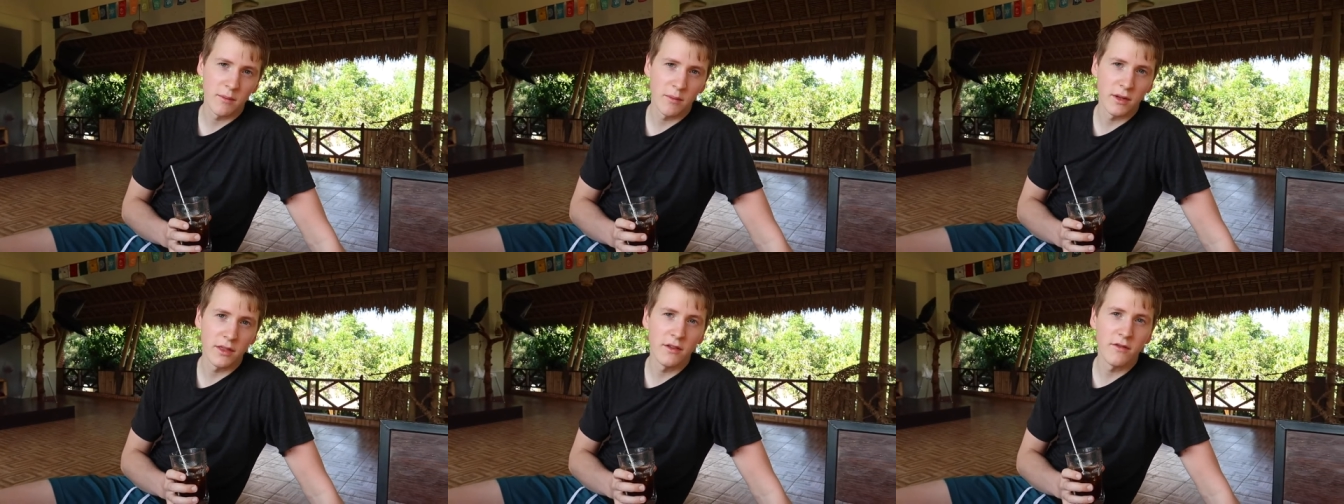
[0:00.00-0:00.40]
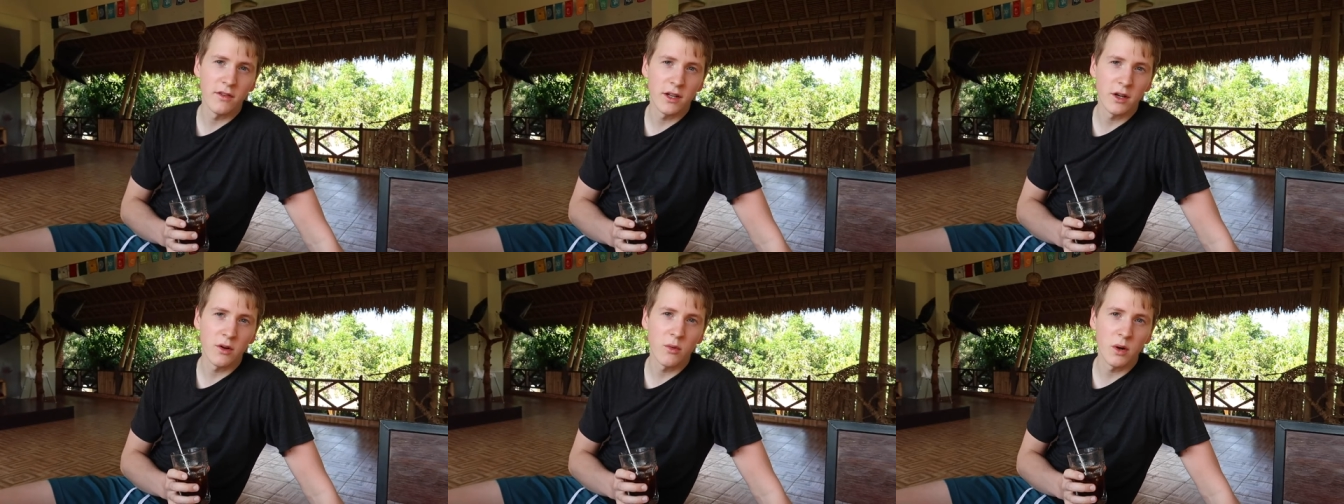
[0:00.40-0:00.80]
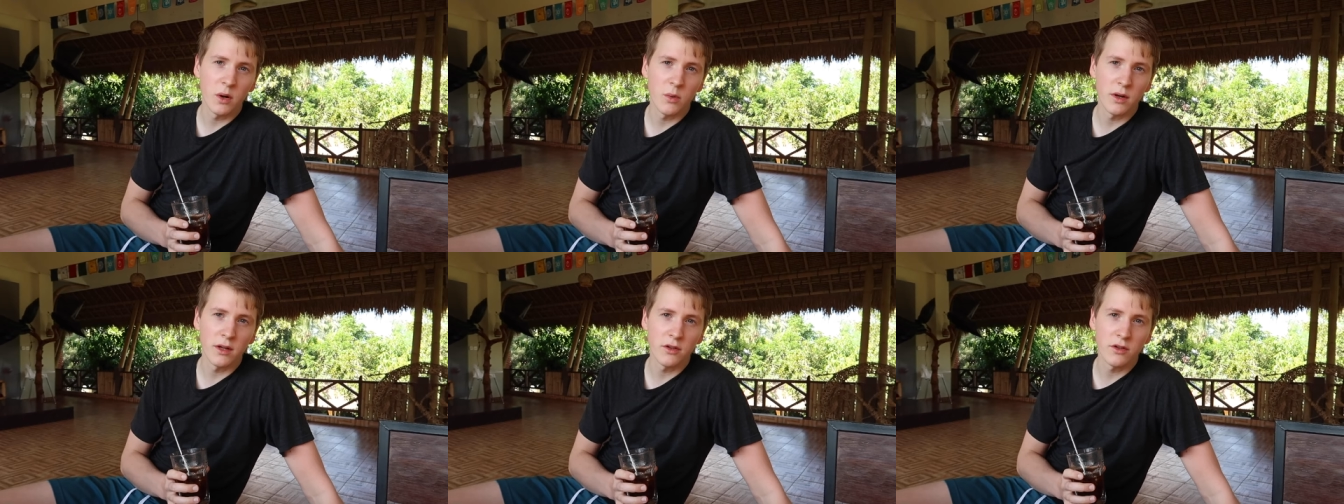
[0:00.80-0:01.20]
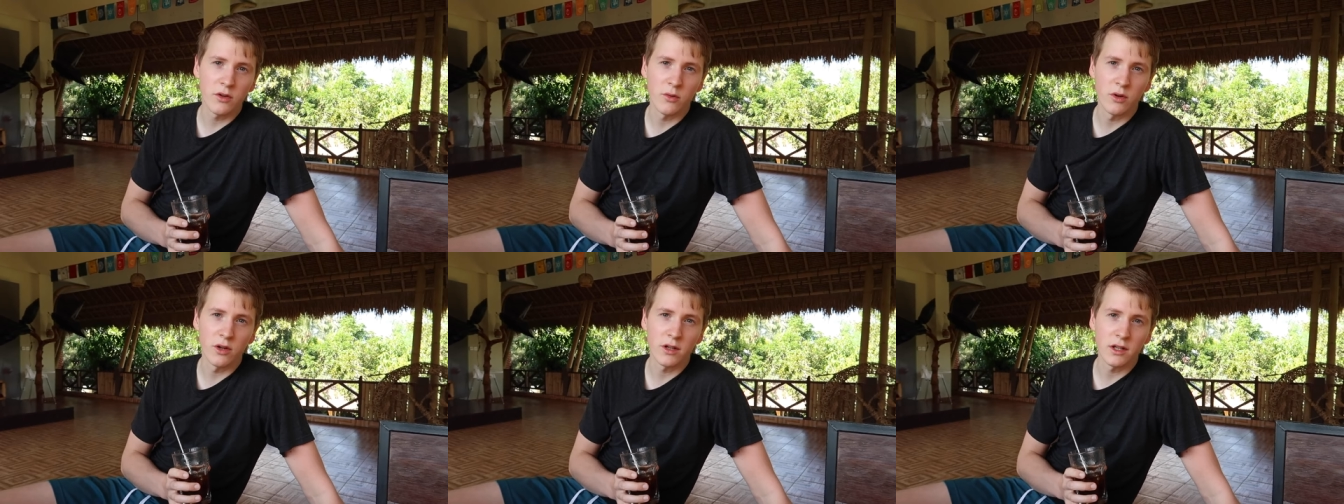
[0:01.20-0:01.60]
but the video where we
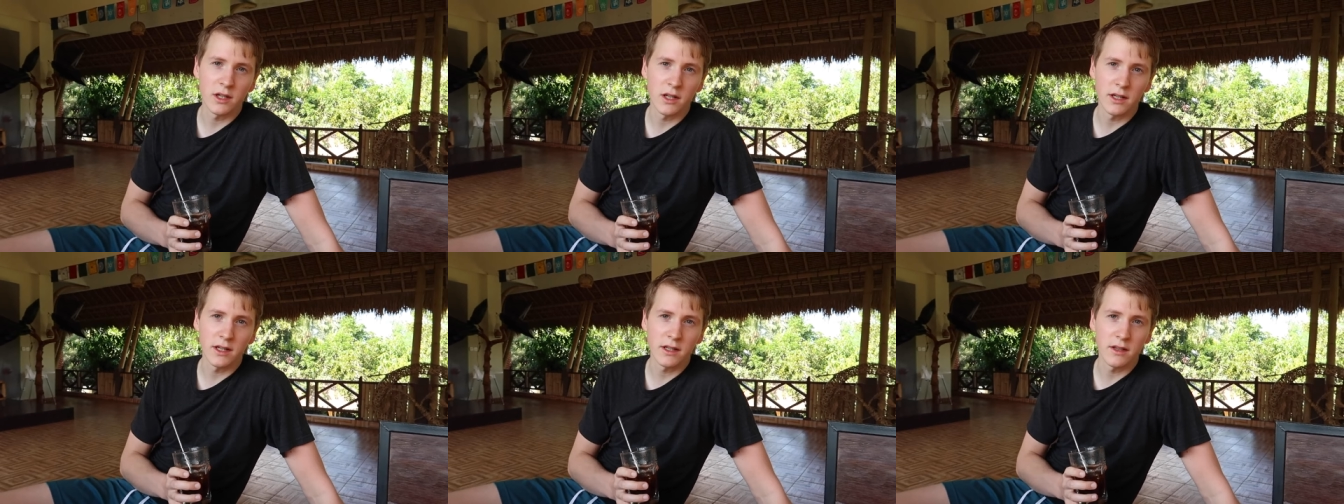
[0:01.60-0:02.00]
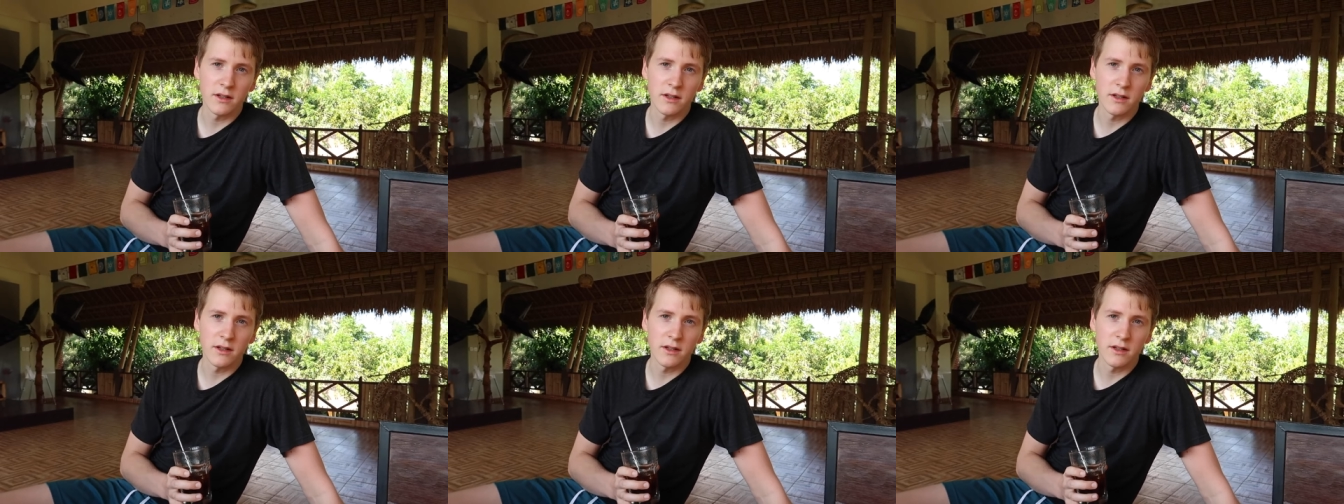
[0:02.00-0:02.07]
toured, like,